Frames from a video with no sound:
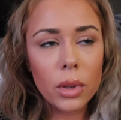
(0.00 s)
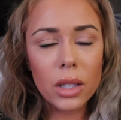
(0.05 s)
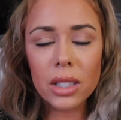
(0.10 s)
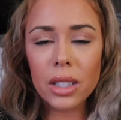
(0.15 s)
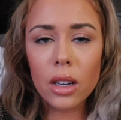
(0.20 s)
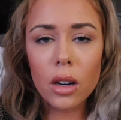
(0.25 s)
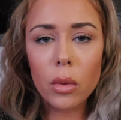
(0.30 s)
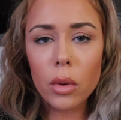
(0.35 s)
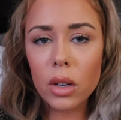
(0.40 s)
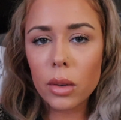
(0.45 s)
because
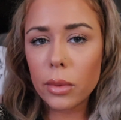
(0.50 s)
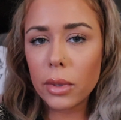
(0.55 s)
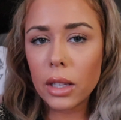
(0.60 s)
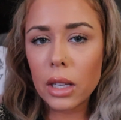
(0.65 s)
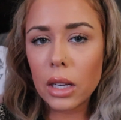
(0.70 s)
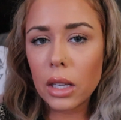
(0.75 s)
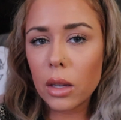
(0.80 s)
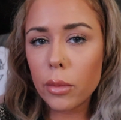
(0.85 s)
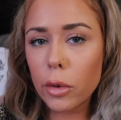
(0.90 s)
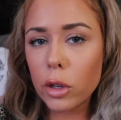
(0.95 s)
I don't want to be
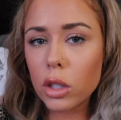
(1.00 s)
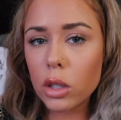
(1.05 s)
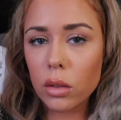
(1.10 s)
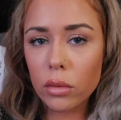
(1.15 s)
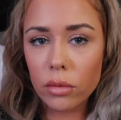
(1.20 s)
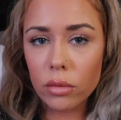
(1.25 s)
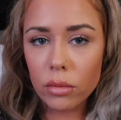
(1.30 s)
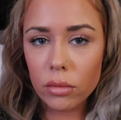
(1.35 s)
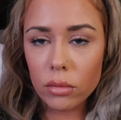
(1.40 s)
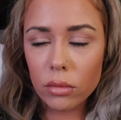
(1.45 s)
getting a bunch
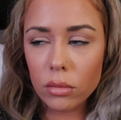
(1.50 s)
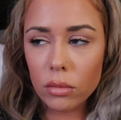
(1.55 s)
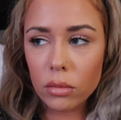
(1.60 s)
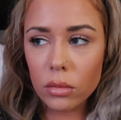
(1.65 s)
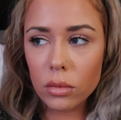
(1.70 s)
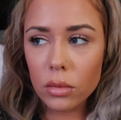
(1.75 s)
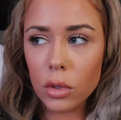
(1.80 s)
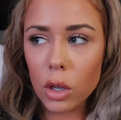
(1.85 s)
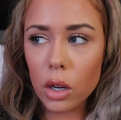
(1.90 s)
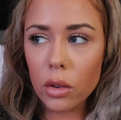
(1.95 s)
of
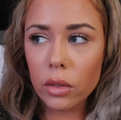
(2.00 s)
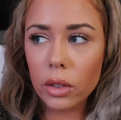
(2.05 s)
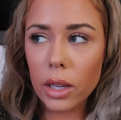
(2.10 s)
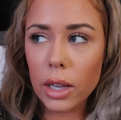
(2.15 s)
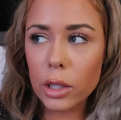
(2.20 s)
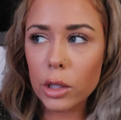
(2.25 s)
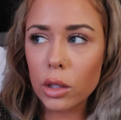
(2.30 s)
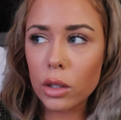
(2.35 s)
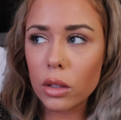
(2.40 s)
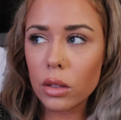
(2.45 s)

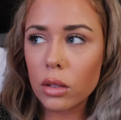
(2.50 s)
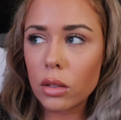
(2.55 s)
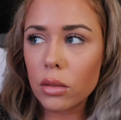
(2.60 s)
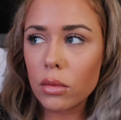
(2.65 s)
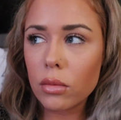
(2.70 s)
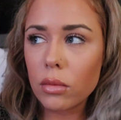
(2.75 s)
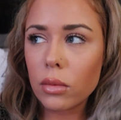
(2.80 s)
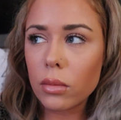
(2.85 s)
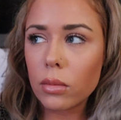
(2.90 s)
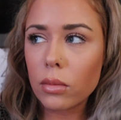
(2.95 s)

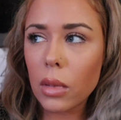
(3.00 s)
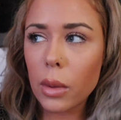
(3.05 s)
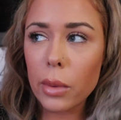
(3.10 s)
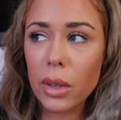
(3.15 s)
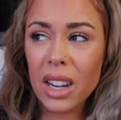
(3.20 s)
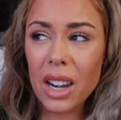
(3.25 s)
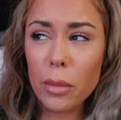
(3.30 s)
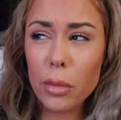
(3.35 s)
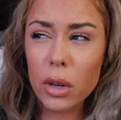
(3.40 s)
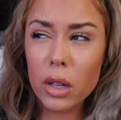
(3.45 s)
notifications.
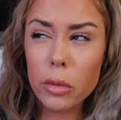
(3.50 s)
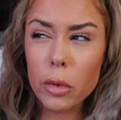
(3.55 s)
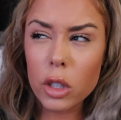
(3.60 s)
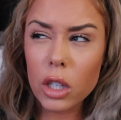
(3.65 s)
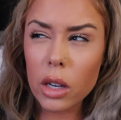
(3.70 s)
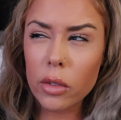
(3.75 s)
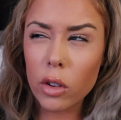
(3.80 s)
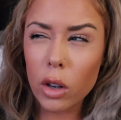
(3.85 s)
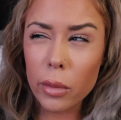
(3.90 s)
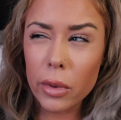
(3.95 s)
I pretty much
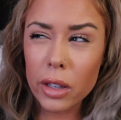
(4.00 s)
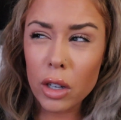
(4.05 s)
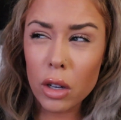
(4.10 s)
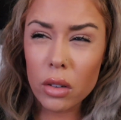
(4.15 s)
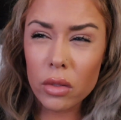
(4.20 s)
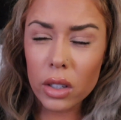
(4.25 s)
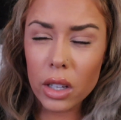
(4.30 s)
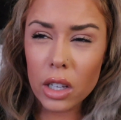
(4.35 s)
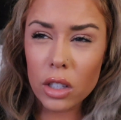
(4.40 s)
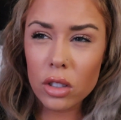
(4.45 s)
have all my
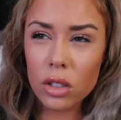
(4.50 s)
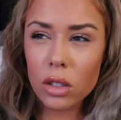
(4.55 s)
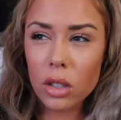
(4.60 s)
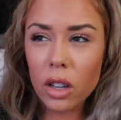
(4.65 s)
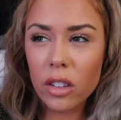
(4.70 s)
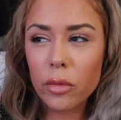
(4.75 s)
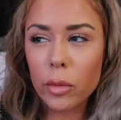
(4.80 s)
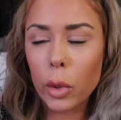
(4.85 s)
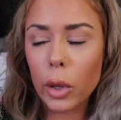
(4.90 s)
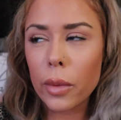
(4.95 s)
notifications
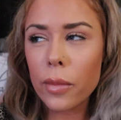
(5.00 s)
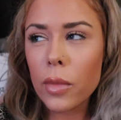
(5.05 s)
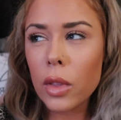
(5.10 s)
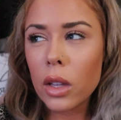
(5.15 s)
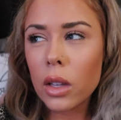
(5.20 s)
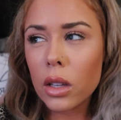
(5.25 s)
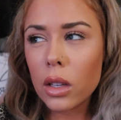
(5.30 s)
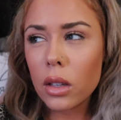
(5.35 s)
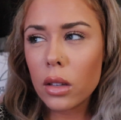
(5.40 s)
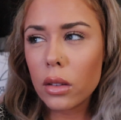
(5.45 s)
off, but
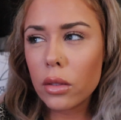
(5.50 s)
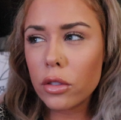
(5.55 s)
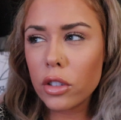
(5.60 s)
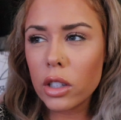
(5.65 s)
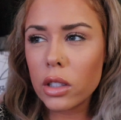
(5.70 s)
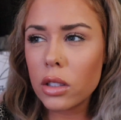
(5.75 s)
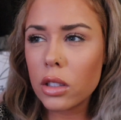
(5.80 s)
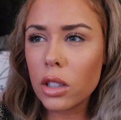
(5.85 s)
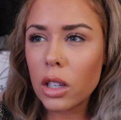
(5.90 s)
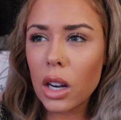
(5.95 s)
for
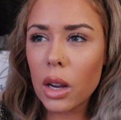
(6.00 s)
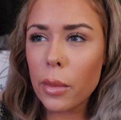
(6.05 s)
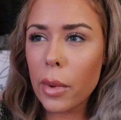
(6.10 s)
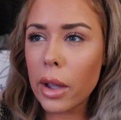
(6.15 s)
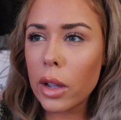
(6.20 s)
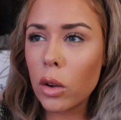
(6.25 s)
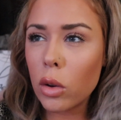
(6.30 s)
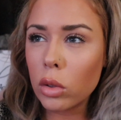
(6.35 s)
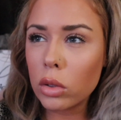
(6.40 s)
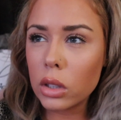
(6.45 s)
Instagram,
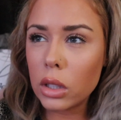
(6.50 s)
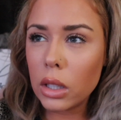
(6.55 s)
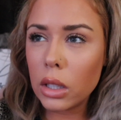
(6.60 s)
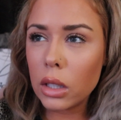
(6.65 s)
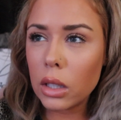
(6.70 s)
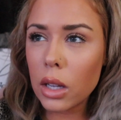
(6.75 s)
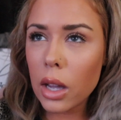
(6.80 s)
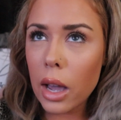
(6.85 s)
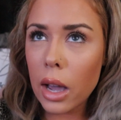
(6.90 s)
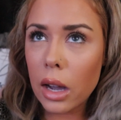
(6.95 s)
I
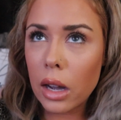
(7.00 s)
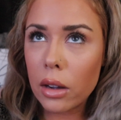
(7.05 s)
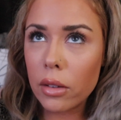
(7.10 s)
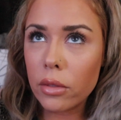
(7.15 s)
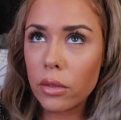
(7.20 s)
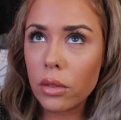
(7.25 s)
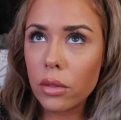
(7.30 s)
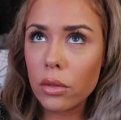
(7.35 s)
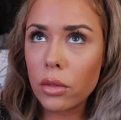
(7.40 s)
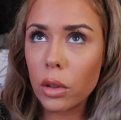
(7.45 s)
only have
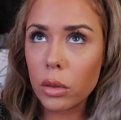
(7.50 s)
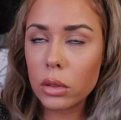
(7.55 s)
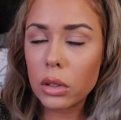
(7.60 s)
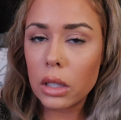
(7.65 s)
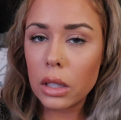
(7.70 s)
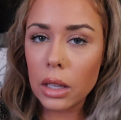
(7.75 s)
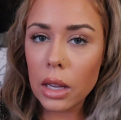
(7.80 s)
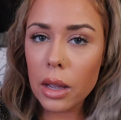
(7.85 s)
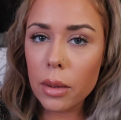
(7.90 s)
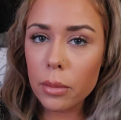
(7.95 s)
those
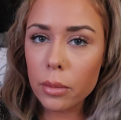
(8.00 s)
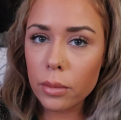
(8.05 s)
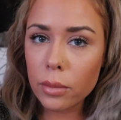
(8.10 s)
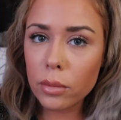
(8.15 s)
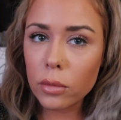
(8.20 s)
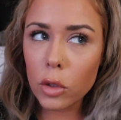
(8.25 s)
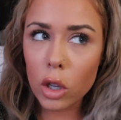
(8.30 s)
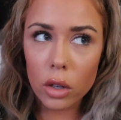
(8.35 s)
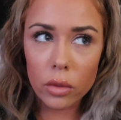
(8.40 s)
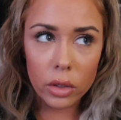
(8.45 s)

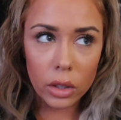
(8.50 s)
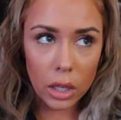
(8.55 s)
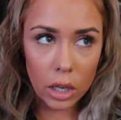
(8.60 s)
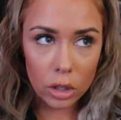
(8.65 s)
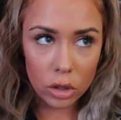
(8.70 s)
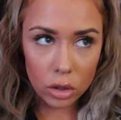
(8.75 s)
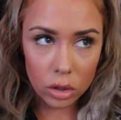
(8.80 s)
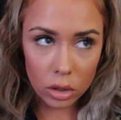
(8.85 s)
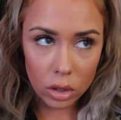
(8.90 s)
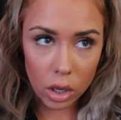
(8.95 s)
DM
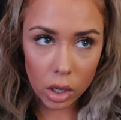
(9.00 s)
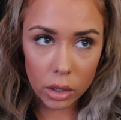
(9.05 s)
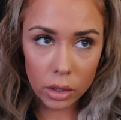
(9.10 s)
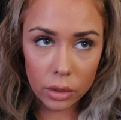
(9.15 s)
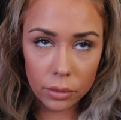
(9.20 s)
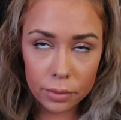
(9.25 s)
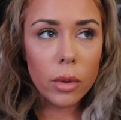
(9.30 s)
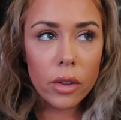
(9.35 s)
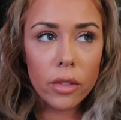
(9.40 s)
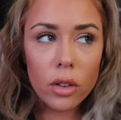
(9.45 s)
notifications
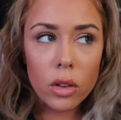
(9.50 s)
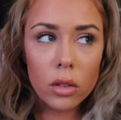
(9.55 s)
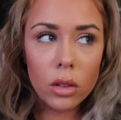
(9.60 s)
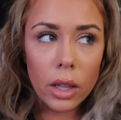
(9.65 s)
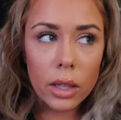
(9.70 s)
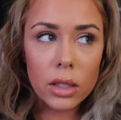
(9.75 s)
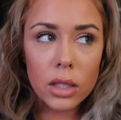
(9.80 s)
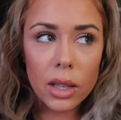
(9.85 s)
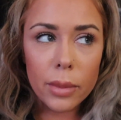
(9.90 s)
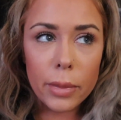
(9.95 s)
on. My phone
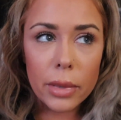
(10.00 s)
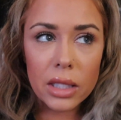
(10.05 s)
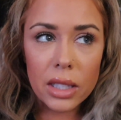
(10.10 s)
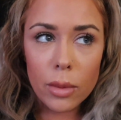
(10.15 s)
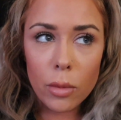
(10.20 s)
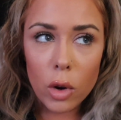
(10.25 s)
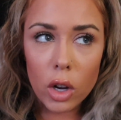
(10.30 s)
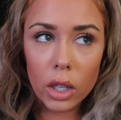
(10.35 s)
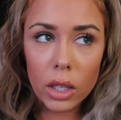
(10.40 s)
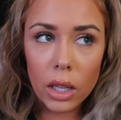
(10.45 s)
lights up as
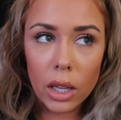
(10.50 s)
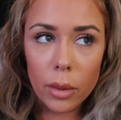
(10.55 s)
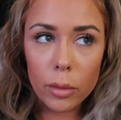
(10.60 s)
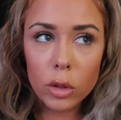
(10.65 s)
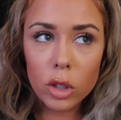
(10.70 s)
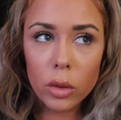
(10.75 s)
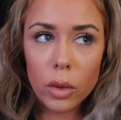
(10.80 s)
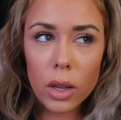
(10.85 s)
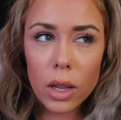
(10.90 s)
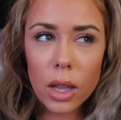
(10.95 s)
I'm walking up
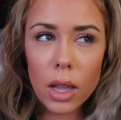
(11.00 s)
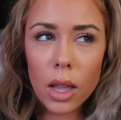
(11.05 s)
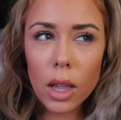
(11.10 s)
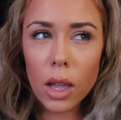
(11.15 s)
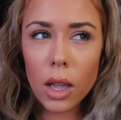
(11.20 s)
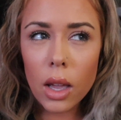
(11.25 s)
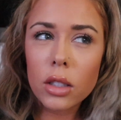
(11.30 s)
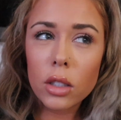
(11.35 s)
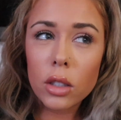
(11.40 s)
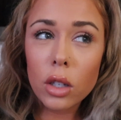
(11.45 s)
to it.
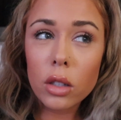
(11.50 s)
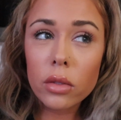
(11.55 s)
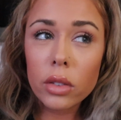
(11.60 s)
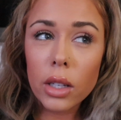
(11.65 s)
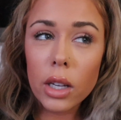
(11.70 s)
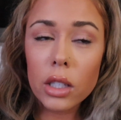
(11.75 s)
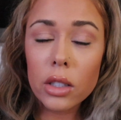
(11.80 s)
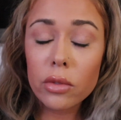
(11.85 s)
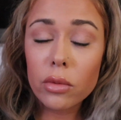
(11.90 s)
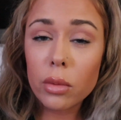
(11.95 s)
It's a
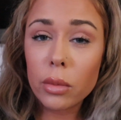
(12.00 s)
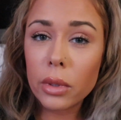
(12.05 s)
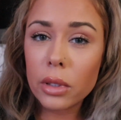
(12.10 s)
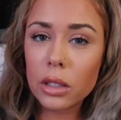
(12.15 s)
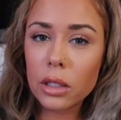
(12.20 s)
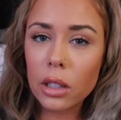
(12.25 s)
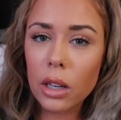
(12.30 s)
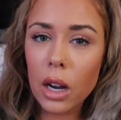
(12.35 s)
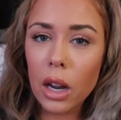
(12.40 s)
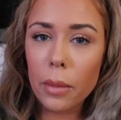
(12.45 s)
notification from
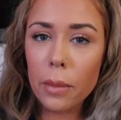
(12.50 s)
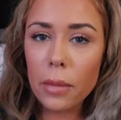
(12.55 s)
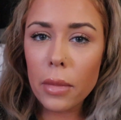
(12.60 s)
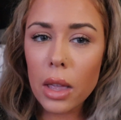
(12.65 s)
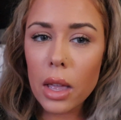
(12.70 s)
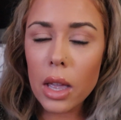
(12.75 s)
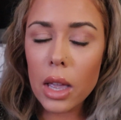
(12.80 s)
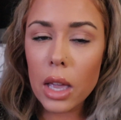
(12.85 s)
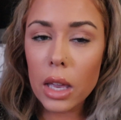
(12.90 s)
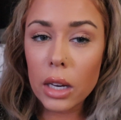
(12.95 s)
Instagram,
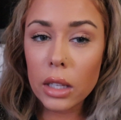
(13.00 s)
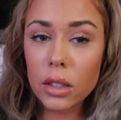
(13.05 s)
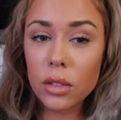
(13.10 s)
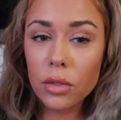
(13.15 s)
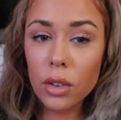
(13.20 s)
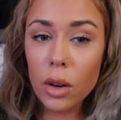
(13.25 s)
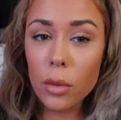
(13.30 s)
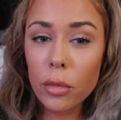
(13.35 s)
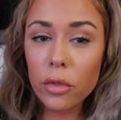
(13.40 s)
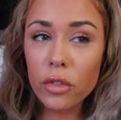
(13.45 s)
and it's
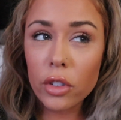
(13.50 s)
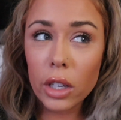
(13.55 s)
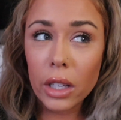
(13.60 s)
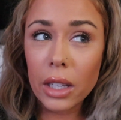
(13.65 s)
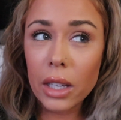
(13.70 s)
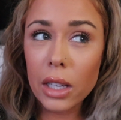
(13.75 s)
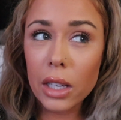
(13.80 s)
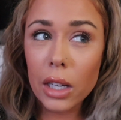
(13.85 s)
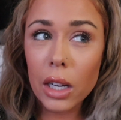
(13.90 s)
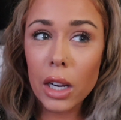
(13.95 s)
from
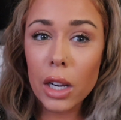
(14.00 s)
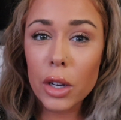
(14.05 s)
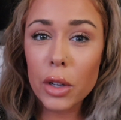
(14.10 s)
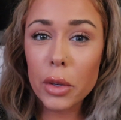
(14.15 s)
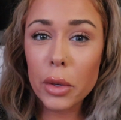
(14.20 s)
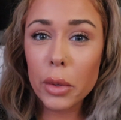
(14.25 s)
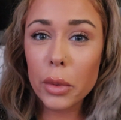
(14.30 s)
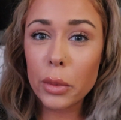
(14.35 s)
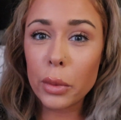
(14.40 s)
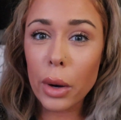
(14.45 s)
freaking
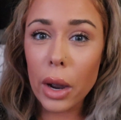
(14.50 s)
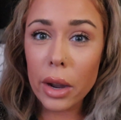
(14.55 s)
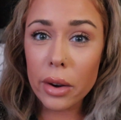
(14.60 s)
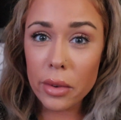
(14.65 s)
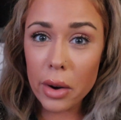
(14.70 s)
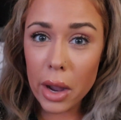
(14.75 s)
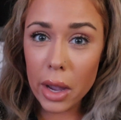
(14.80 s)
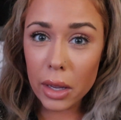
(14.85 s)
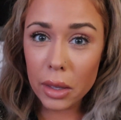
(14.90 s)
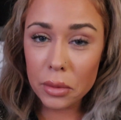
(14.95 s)

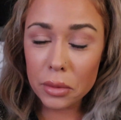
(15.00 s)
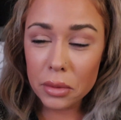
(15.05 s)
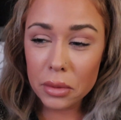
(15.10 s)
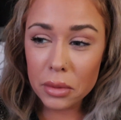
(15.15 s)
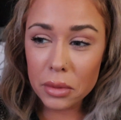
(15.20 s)
Rai,